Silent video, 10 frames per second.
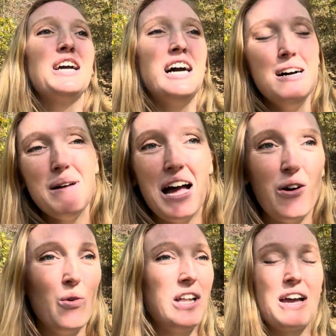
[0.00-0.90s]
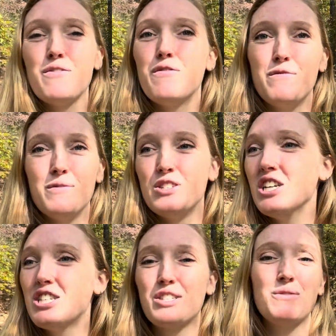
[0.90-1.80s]
come out, like
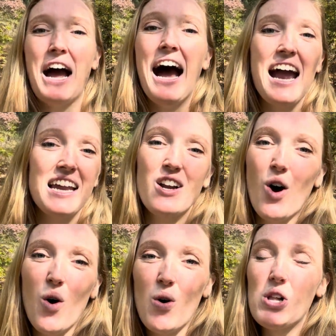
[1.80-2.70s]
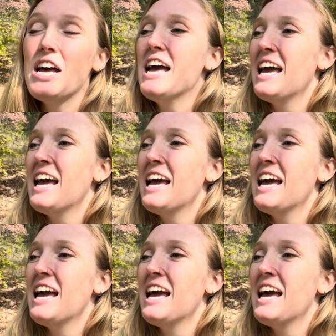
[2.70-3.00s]
just hide in a hole